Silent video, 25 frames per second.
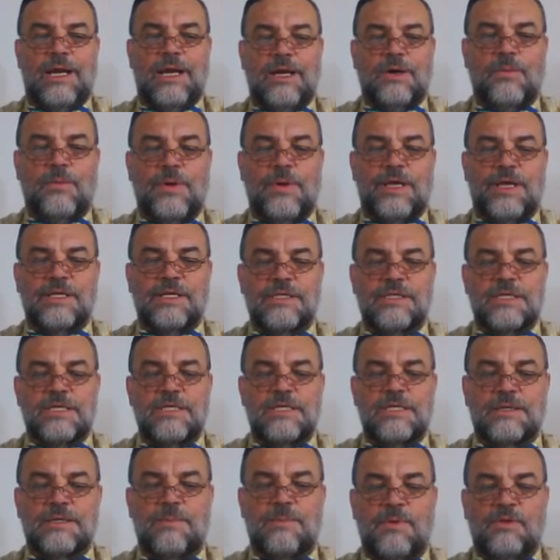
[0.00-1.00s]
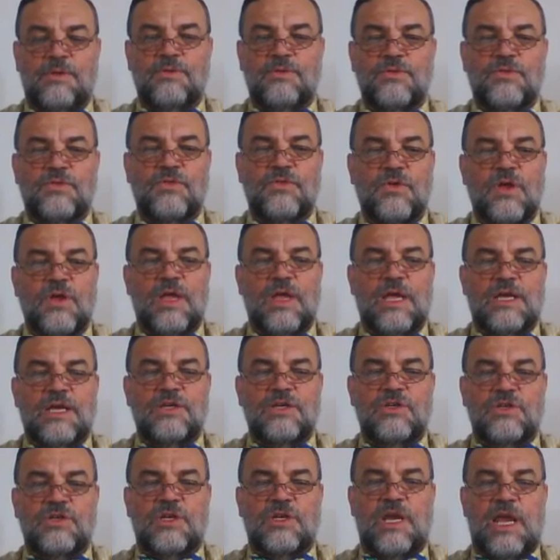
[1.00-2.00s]
And here we can see some of those
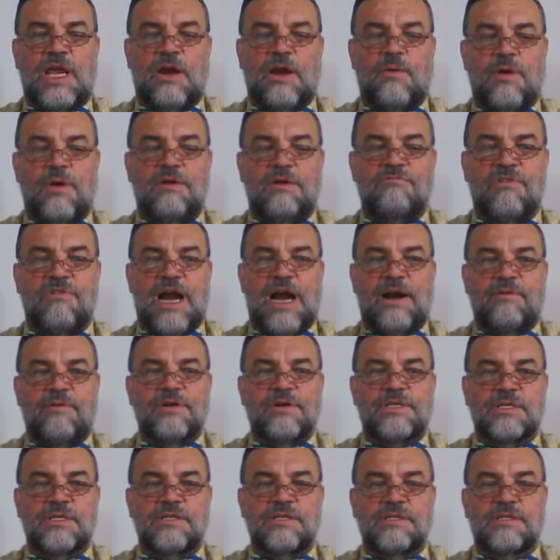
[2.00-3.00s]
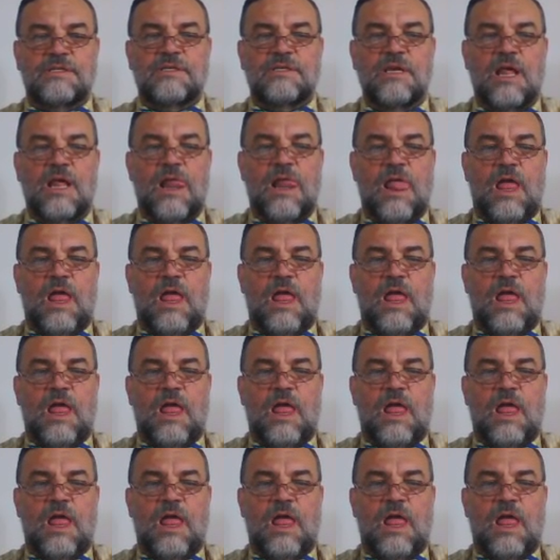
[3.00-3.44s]
scary viruses.